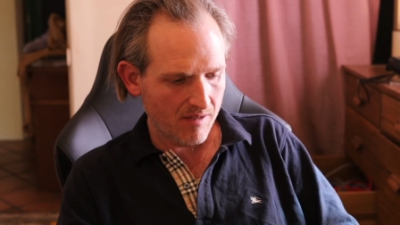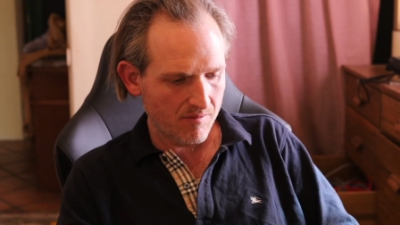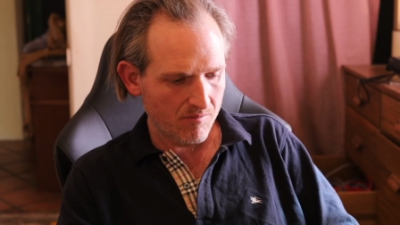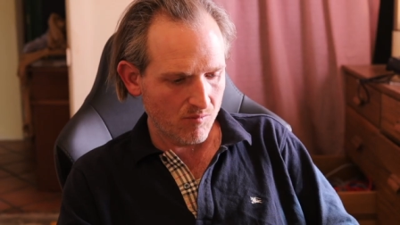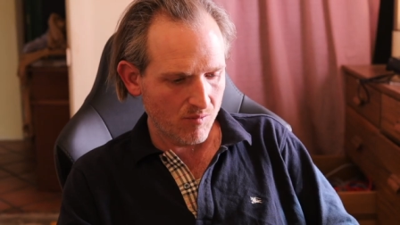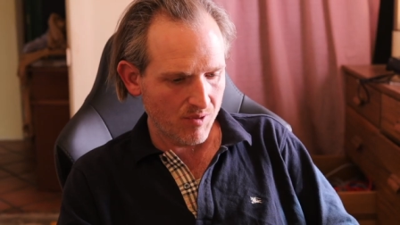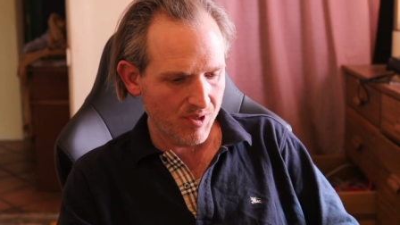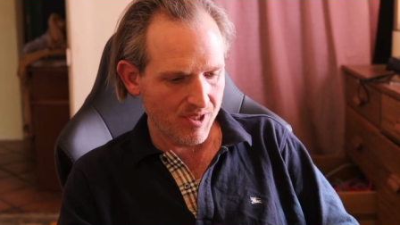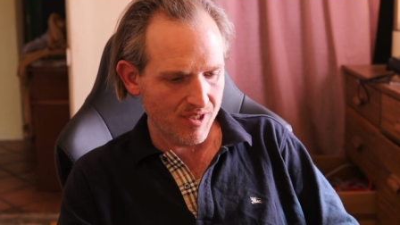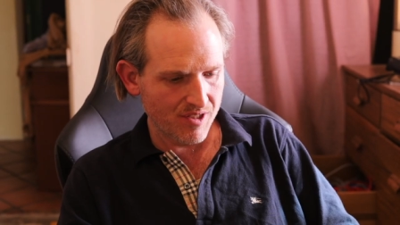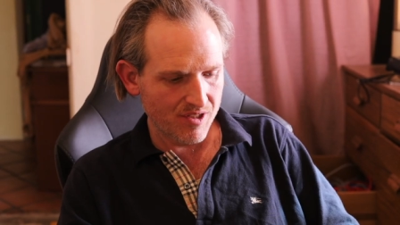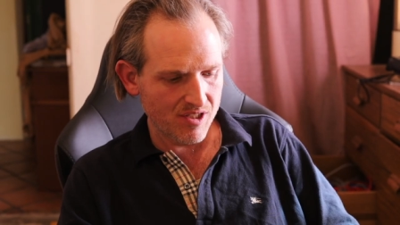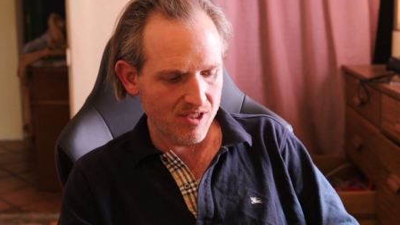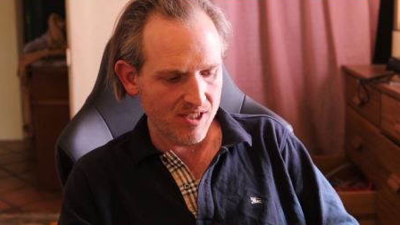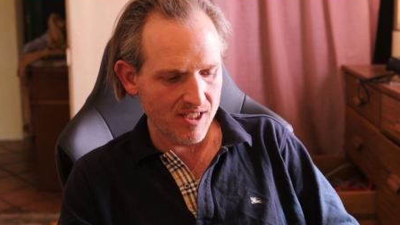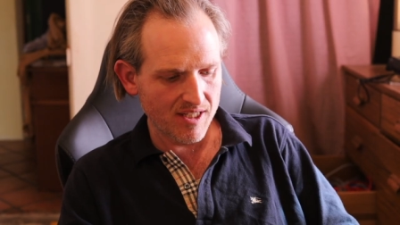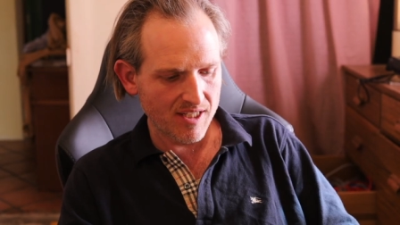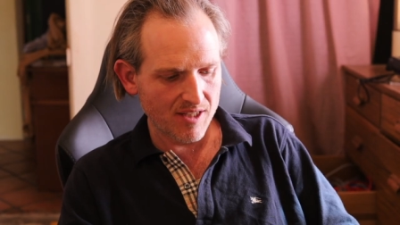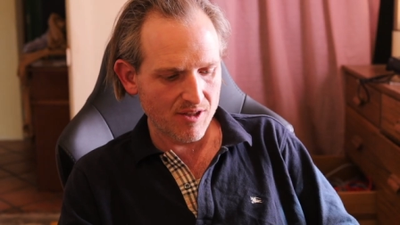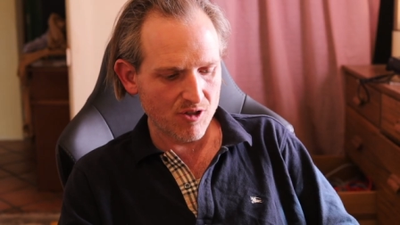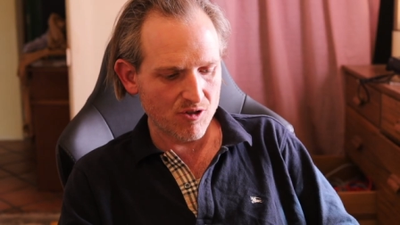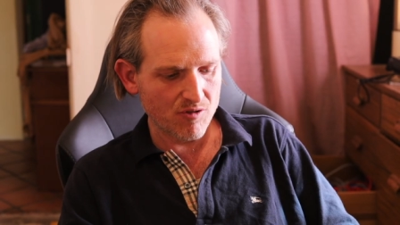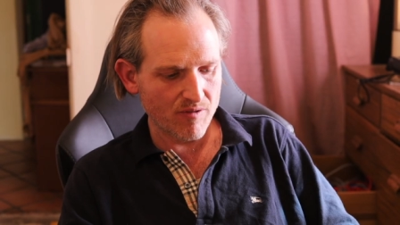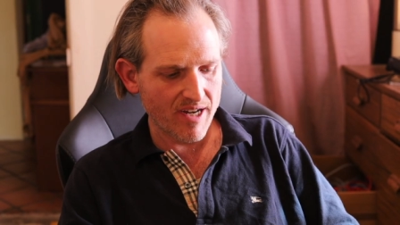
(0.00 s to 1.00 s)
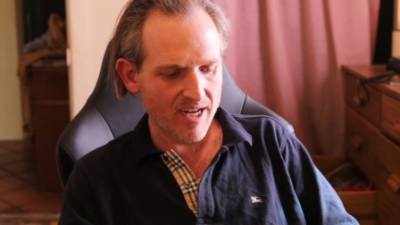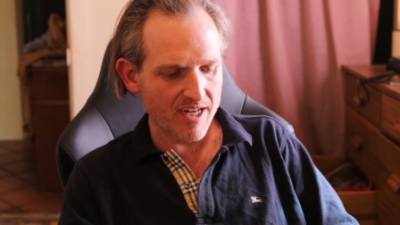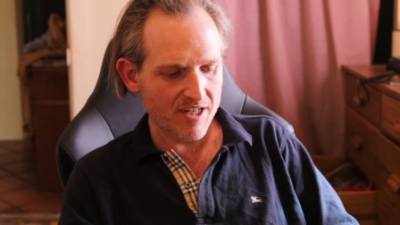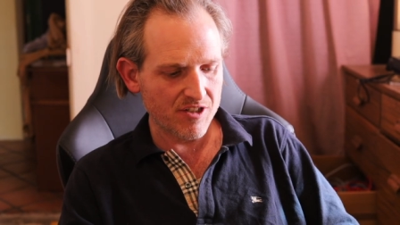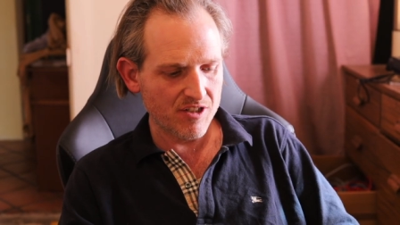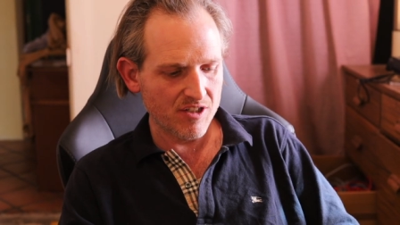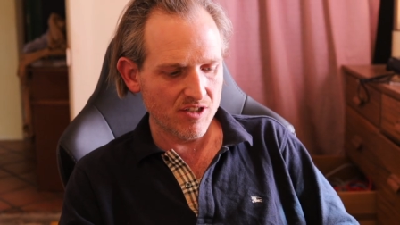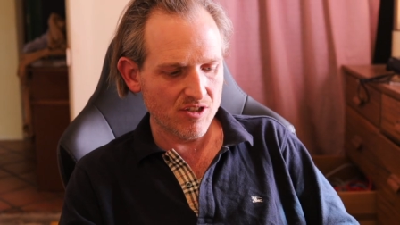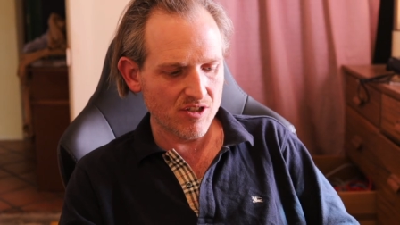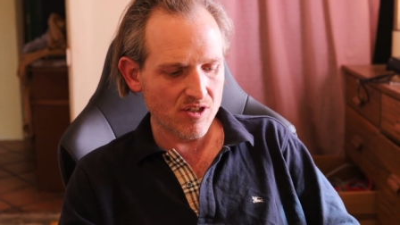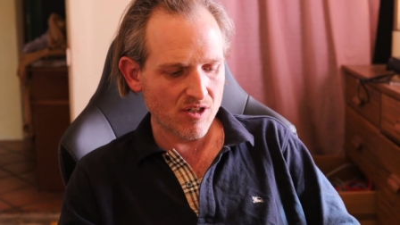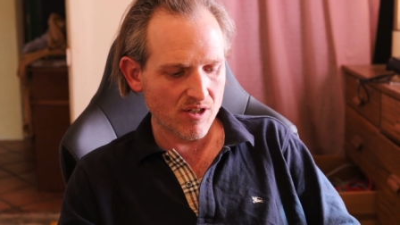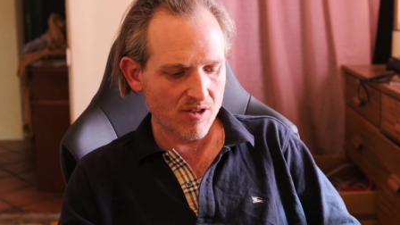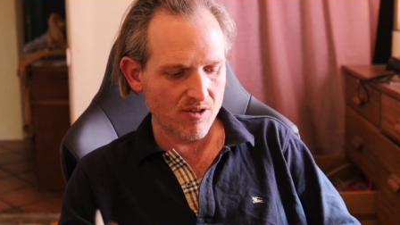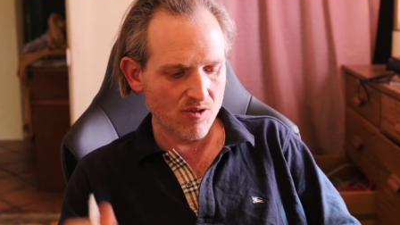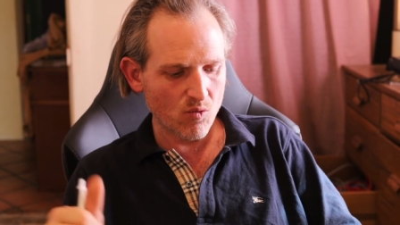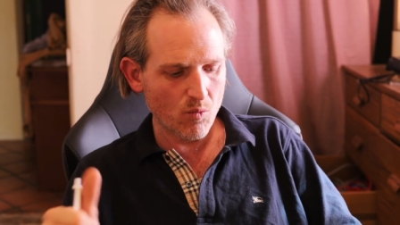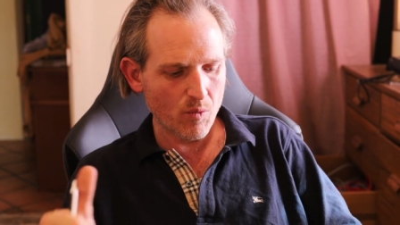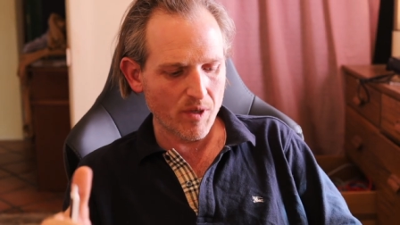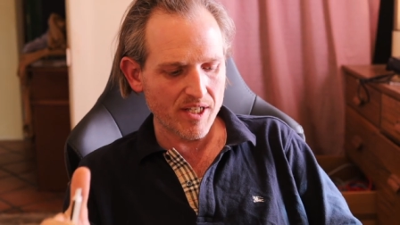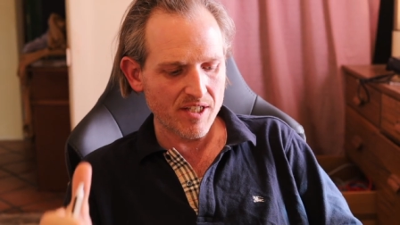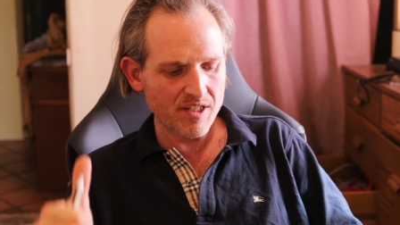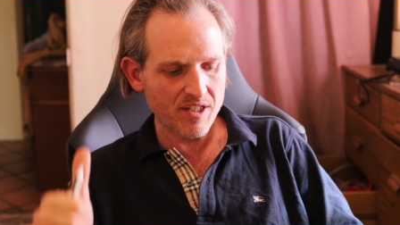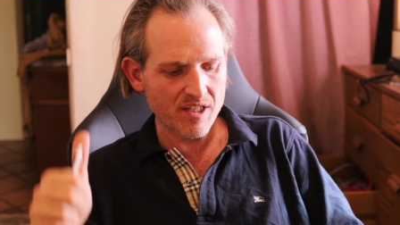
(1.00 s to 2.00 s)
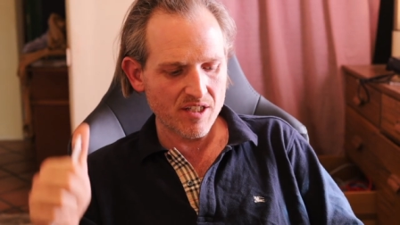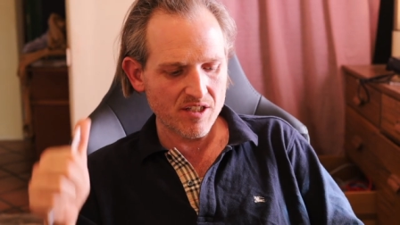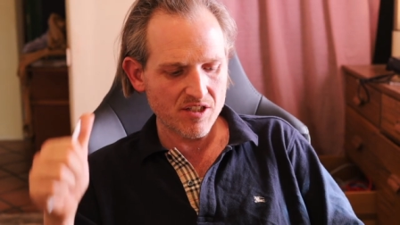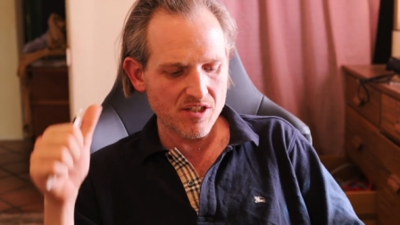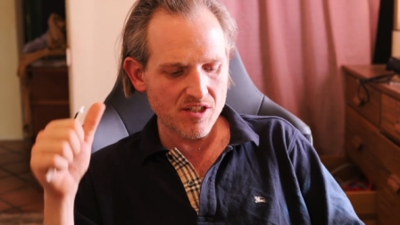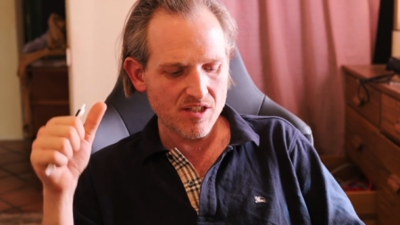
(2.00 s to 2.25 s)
we can see that the directions are the witness,